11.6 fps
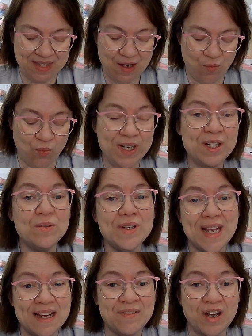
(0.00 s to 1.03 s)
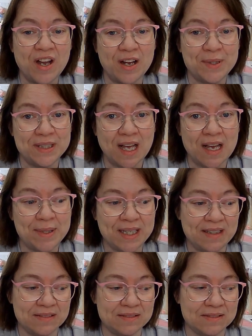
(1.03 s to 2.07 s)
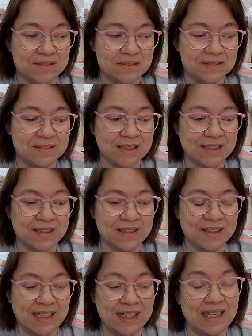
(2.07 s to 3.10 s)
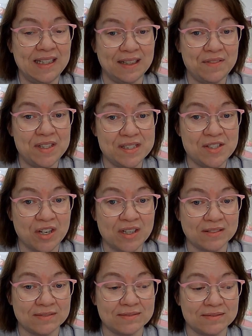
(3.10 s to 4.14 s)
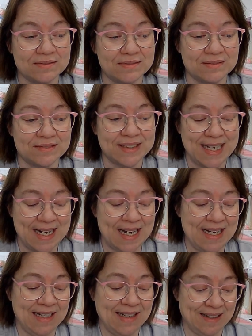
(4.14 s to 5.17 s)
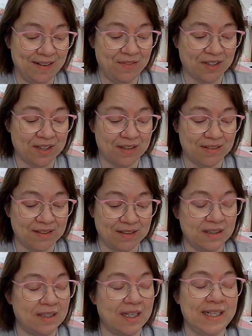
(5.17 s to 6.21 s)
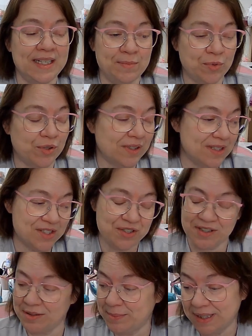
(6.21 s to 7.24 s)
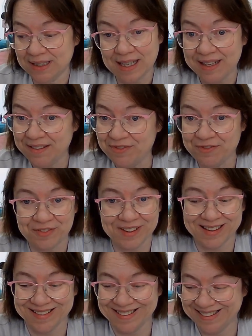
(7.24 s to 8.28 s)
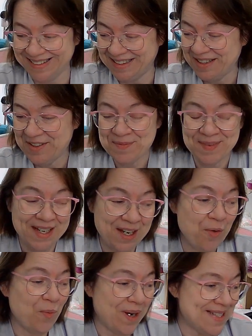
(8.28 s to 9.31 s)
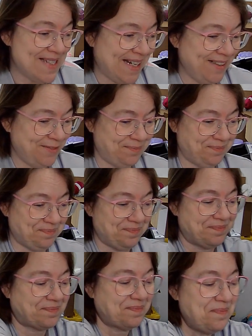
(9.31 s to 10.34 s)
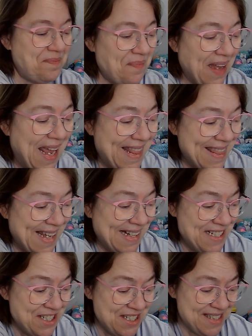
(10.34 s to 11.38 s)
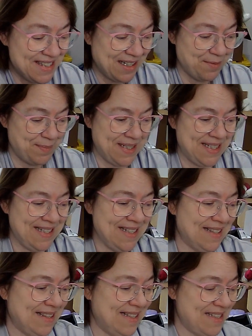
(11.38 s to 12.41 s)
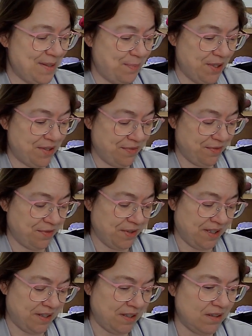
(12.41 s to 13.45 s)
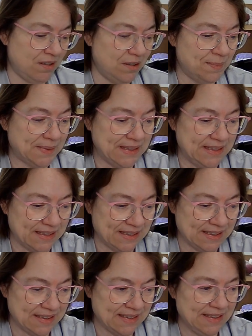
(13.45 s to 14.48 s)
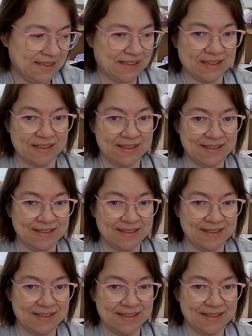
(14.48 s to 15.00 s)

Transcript: We don't have Hobby Lobby. And I love this yarn. And I love the... I need more of this yarn in my life. One day. And then she sent me this beautiful yarn. Oh my gosh.